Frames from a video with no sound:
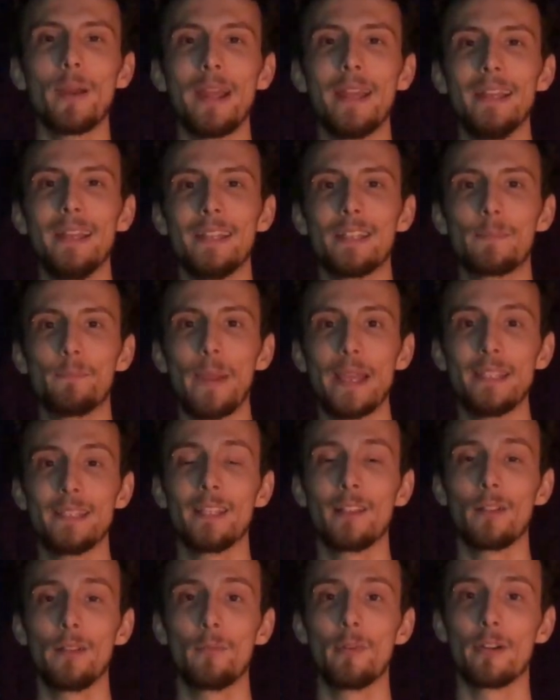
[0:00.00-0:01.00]
rate is
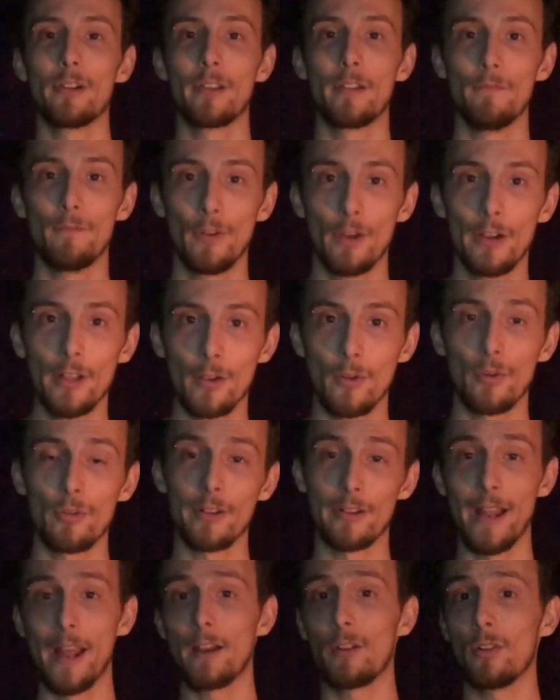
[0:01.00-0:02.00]
basically where a converter,
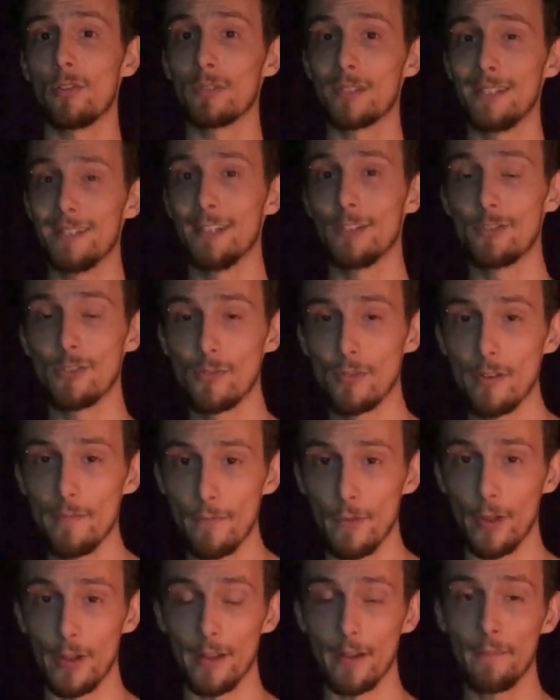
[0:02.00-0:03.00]
called an analog to digital
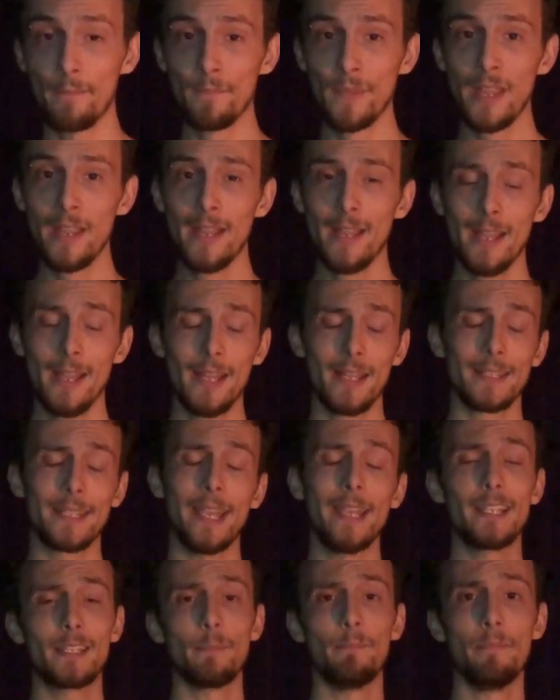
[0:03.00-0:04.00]
converter,
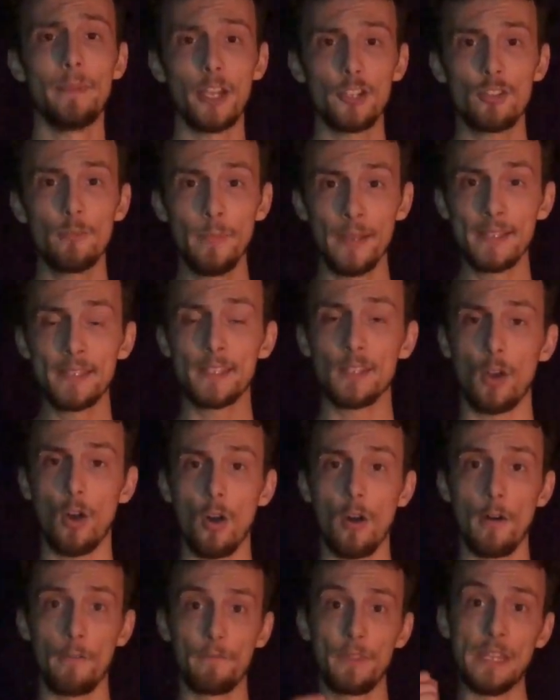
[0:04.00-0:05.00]
takes measurements
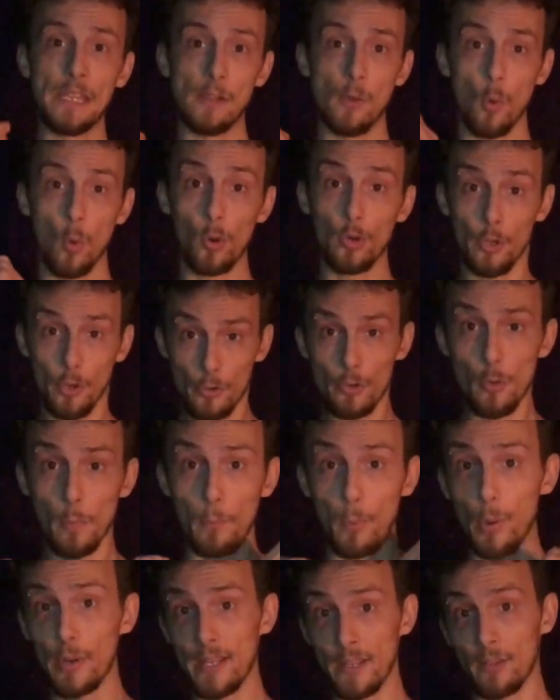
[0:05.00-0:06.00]
of the audio you're
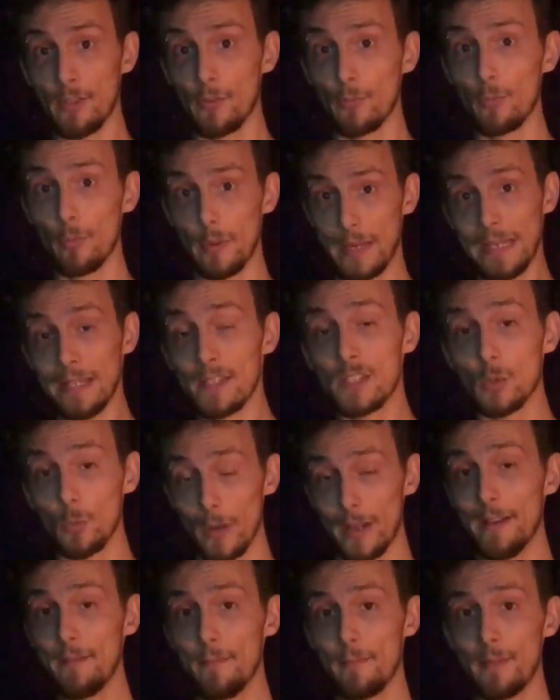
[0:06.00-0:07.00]
putting through
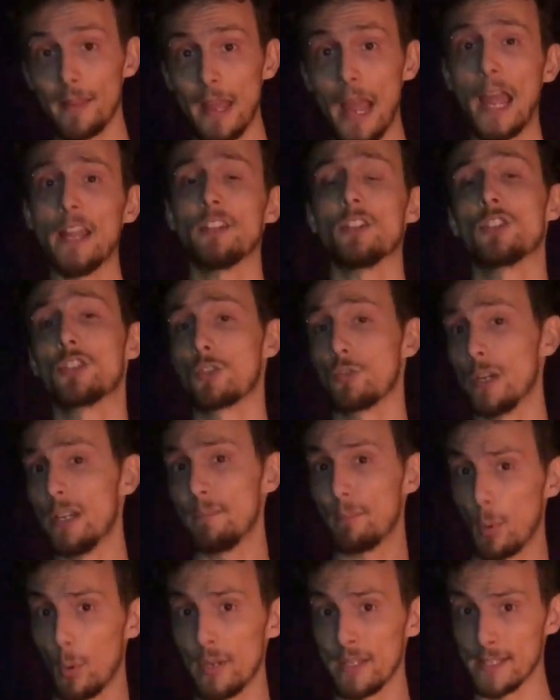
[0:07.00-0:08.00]
into it at
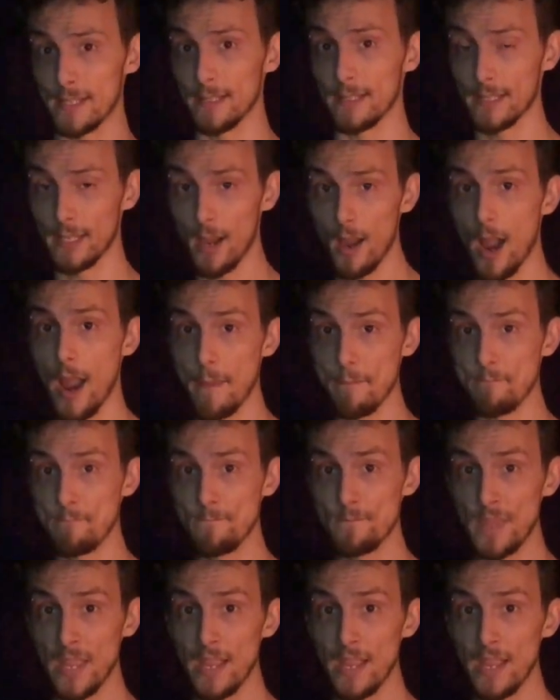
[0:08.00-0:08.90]
discrete points in time.